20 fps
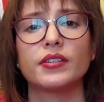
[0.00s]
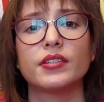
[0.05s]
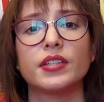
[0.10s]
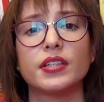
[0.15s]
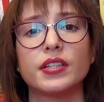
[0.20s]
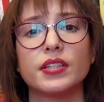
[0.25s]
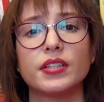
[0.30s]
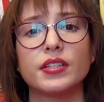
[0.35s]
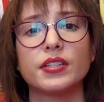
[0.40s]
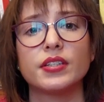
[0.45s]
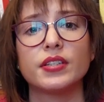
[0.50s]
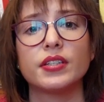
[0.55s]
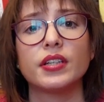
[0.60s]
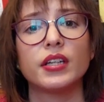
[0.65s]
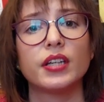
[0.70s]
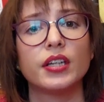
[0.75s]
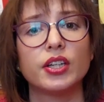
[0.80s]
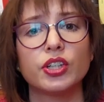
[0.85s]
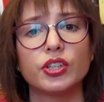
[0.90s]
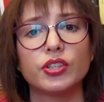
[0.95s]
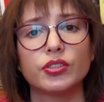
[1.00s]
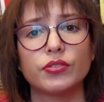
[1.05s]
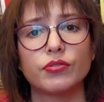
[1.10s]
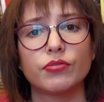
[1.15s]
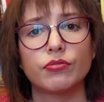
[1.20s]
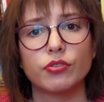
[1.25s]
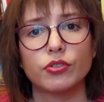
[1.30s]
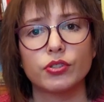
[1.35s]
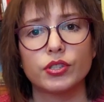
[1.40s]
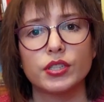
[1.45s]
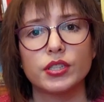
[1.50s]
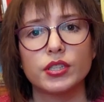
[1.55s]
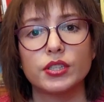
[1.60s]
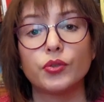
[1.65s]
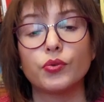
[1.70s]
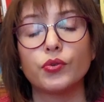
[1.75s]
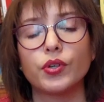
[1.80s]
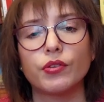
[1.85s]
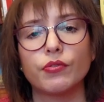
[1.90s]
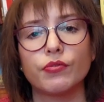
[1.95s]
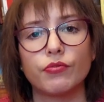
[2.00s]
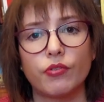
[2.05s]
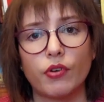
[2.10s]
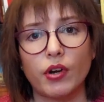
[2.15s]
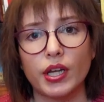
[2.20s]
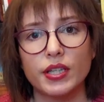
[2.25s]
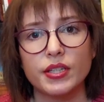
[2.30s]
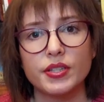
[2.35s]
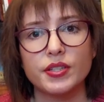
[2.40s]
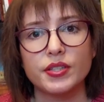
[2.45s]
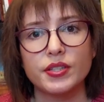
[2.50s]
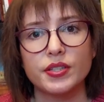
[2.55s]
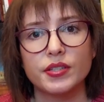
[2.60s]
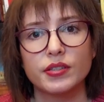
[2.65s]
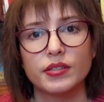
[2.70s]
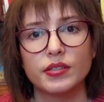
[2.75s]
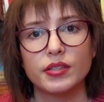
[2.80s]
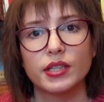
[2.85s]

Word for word: is near the frontier with France,